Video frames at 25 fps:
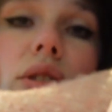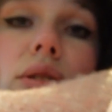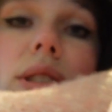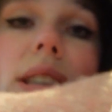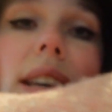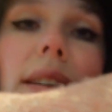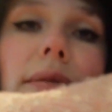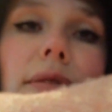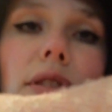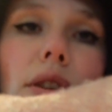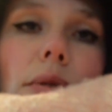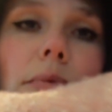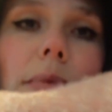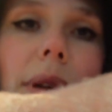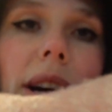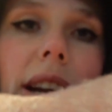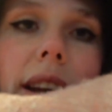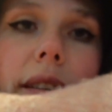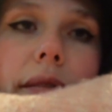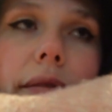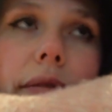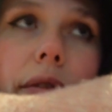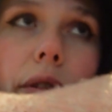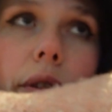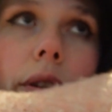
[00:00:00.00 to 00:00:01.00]
save some
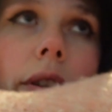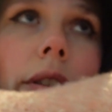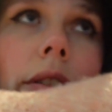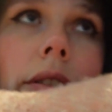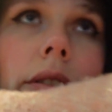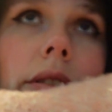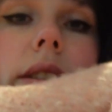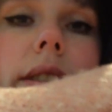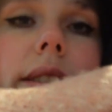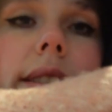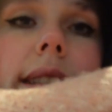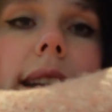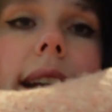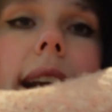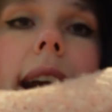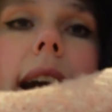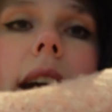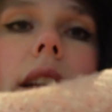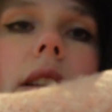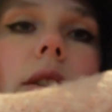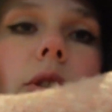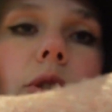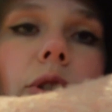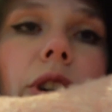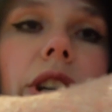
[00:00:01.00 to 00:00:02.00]
money for the
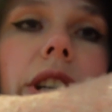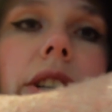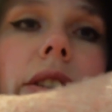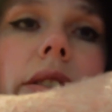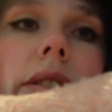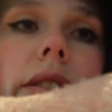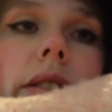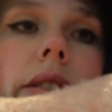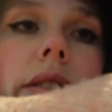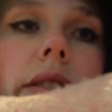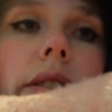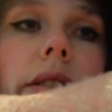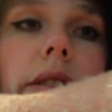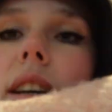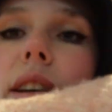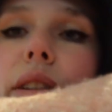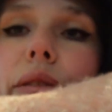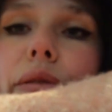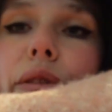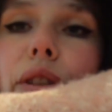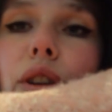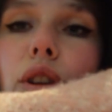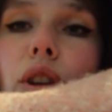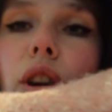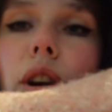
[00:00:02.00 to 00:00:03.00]
galleries
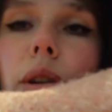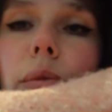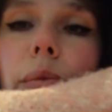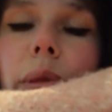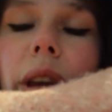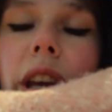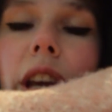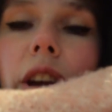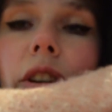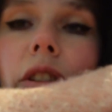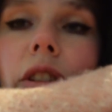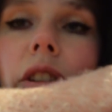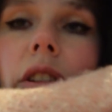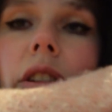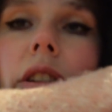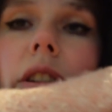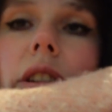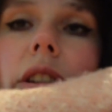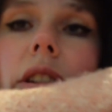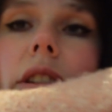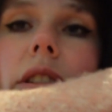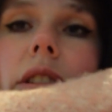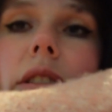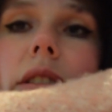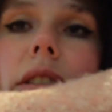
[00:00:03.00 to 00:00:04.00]
if you come here
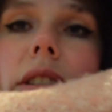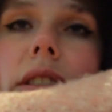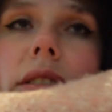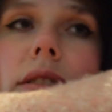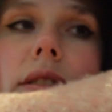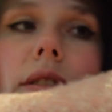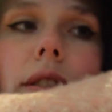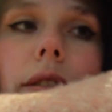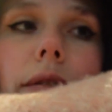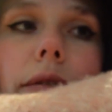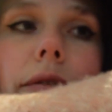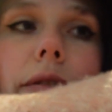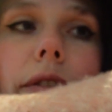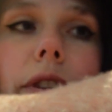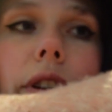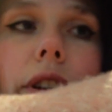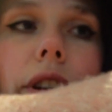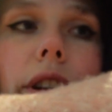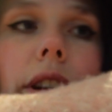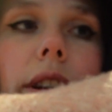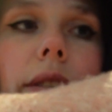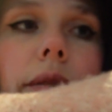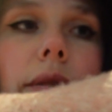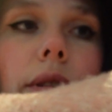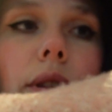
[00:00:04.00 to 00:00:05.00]
it's not
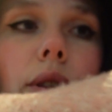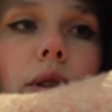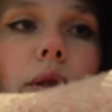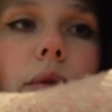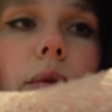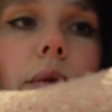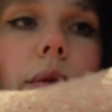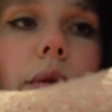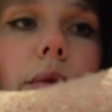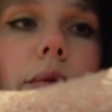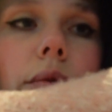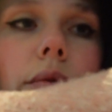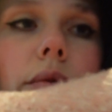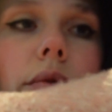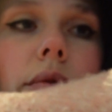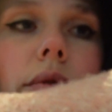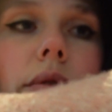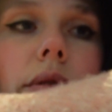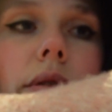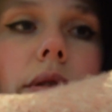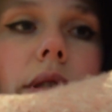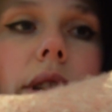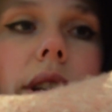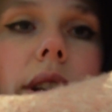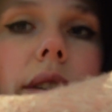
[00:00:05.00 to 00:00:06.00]
fun if you don't
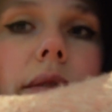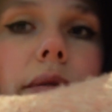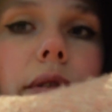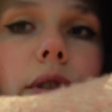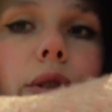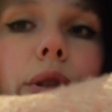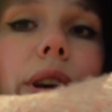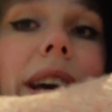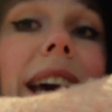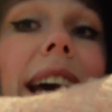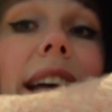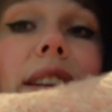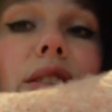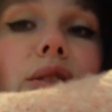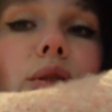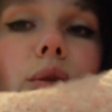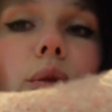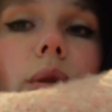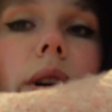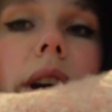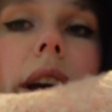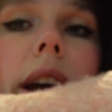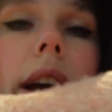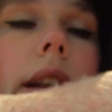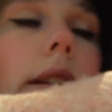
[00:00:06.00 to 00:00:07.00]
if you can't
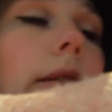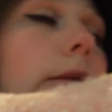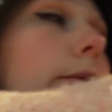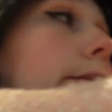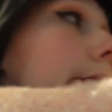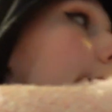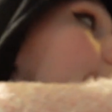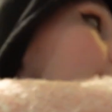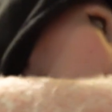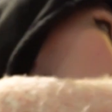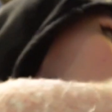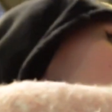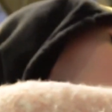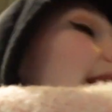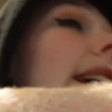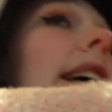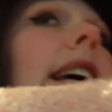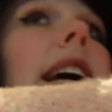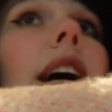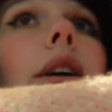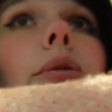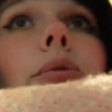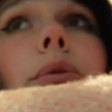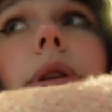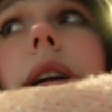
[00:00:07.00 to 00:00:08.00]
do a gallery
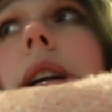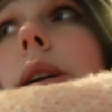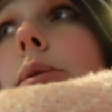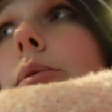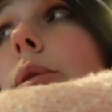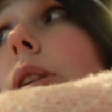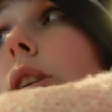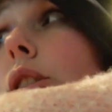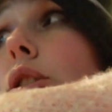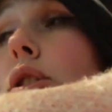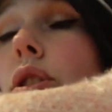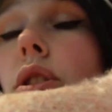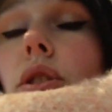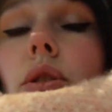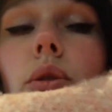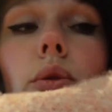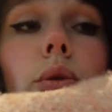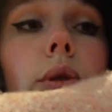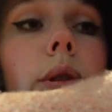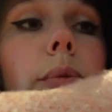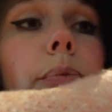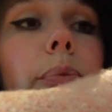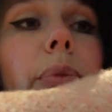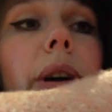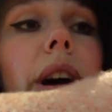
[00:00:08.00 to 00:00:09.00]
like i really wanted to do
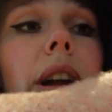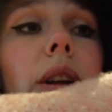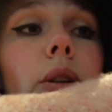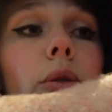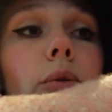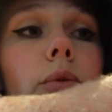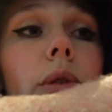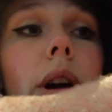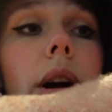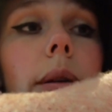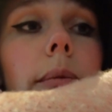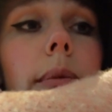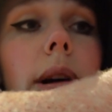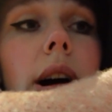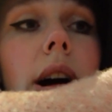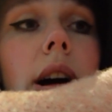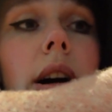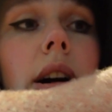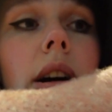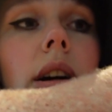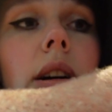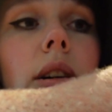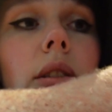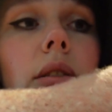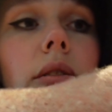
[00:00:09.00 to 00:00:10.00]
the
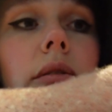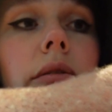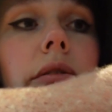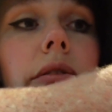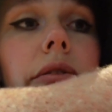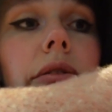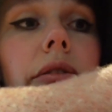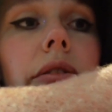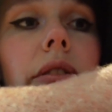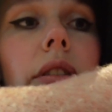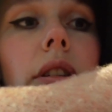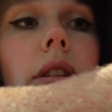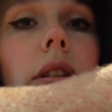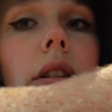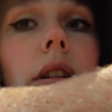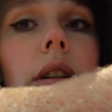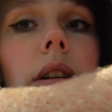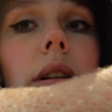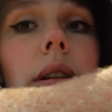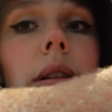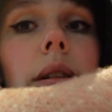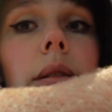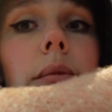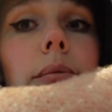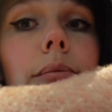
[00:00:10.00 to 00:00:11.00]
panorama of
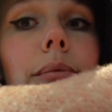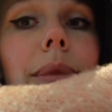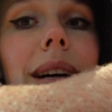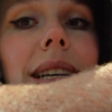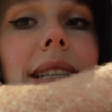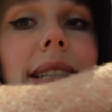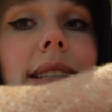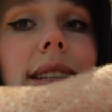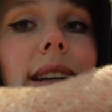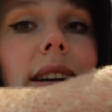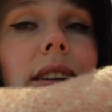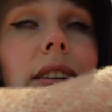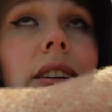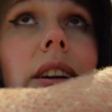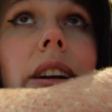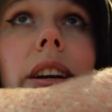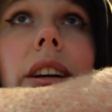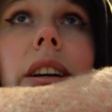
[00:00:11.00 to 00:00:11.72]
uh, Mesdag